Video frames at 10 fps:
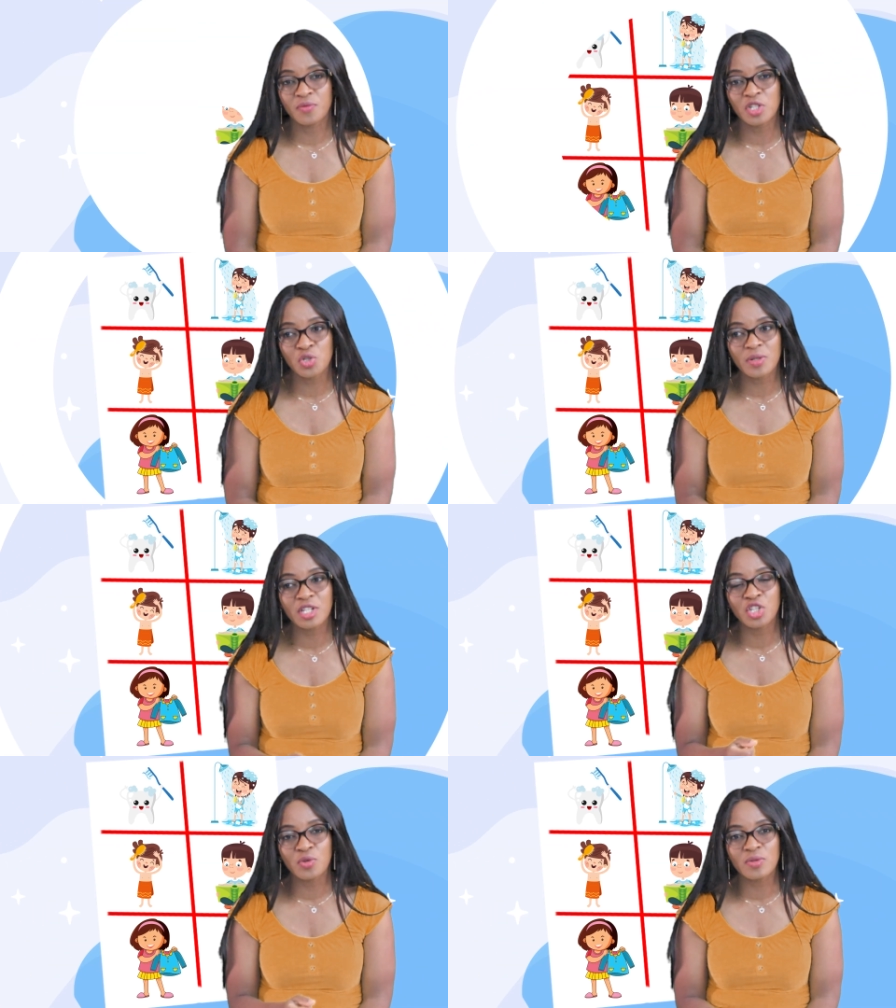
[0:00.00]
Visual
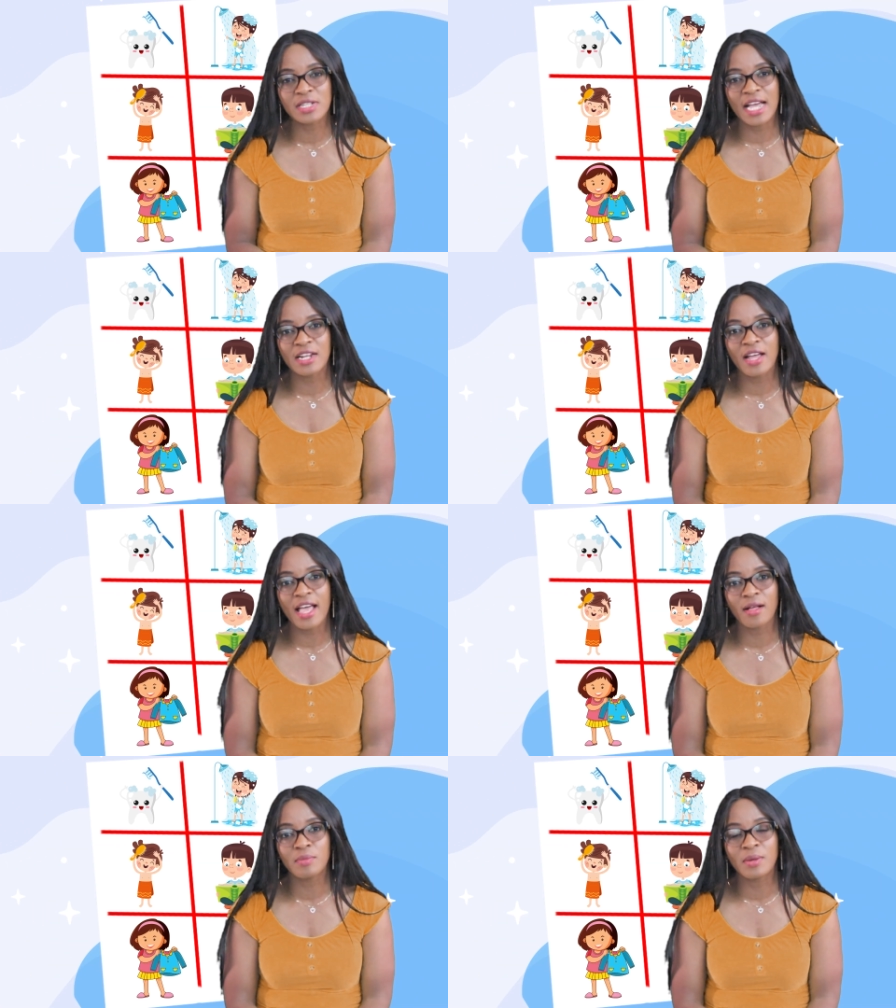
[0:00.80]
cues kind of
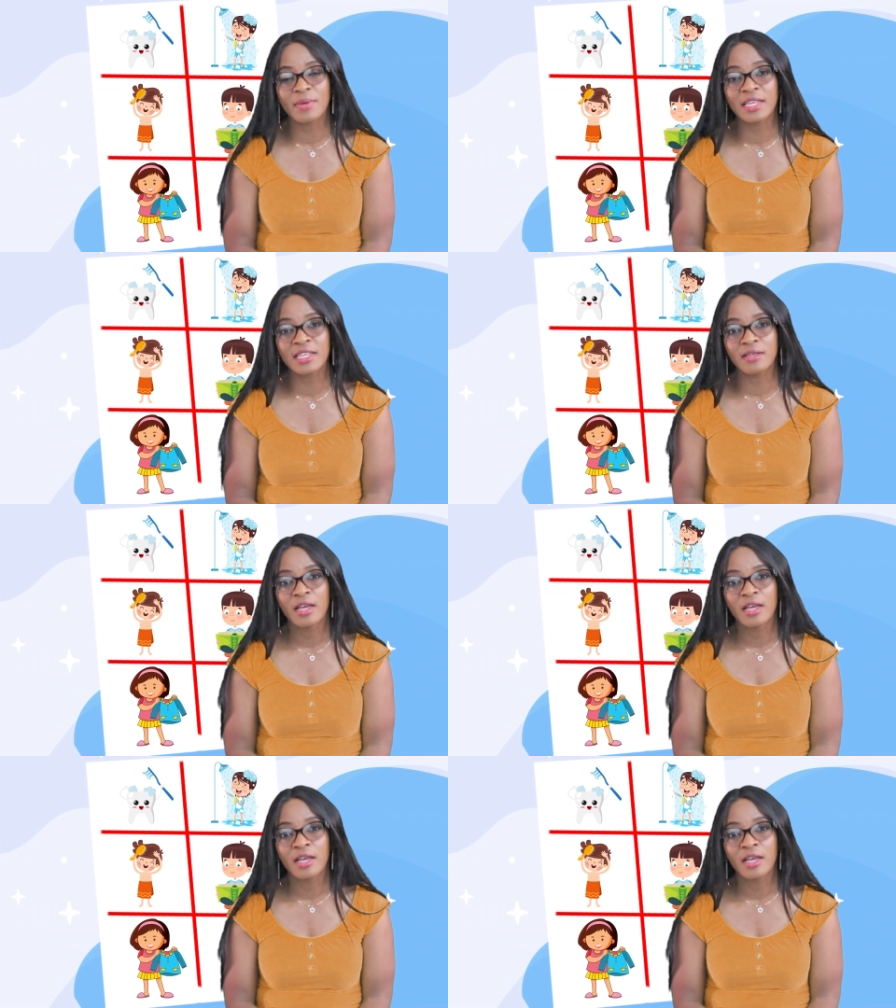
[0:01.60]
help them